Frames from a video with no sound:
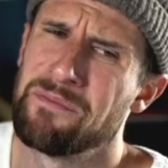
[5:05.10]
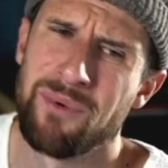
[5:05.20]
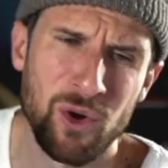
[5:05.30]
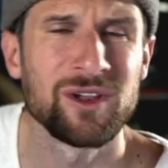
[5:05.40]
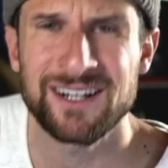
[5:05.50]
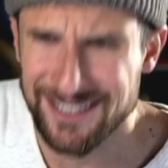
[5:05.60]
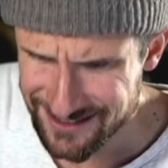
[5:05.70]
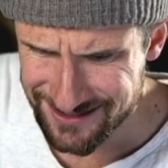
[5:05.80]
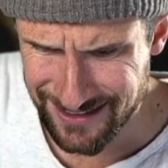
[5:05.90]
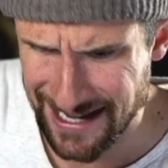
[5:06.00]
bowler.
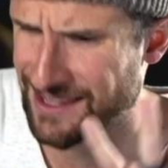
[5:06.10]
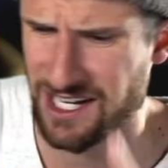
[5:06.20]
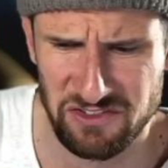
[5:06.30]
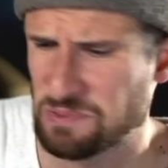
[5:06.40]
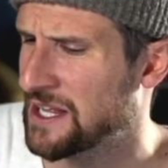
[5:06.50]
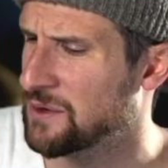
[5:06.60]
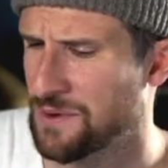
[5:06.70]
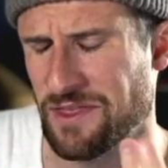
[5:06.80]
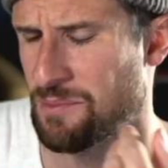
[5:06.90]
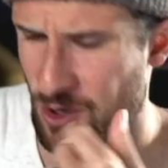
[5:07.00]
I love playing
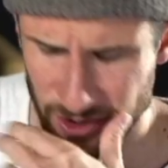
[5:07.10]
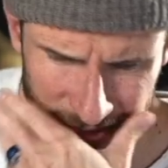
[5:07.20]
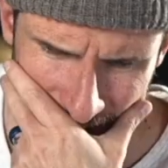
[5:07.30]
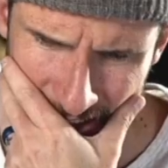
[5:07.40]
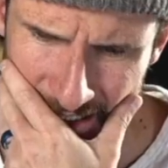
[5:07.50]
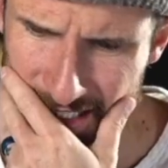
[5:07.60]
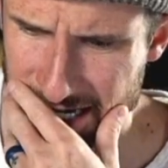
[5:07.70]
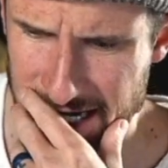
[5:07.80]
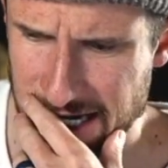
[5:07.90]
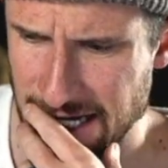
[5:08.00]
with the bowler.
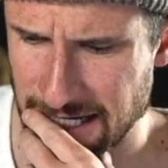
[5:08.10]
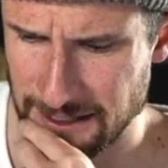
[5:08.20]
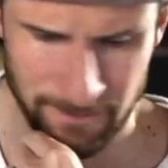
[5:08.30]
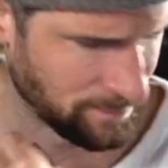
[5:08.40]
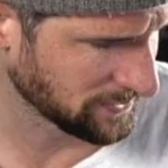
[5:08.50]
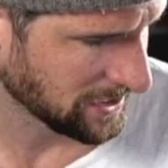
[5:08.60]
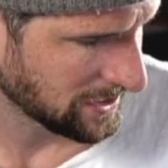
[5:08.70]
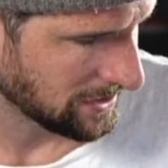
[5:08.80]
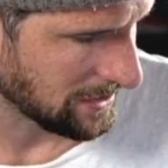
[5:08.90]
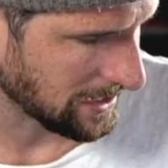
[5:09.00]
Um,
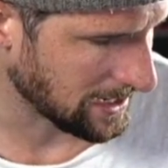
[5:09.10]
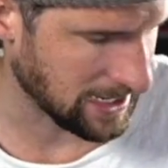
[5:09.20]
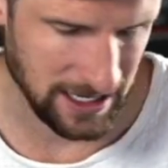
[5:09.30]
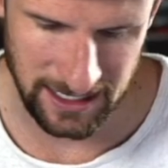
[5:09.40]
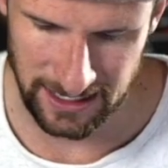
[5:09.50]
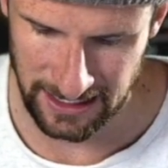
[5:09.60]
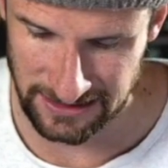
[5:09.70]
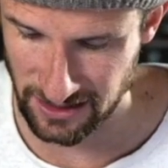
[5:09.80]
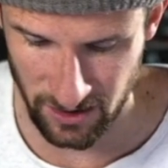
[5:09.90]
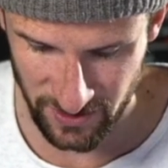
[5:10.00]
uh,
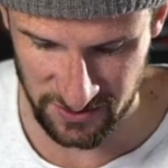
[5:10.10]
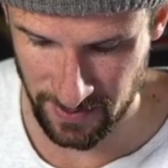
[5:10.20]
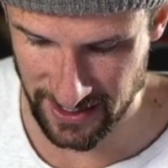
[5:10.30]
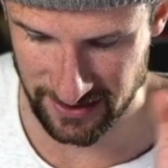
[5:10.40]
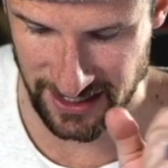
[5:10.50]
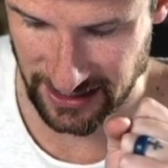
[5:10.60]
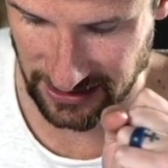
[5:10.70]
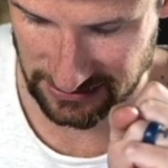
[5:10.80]
he's always been like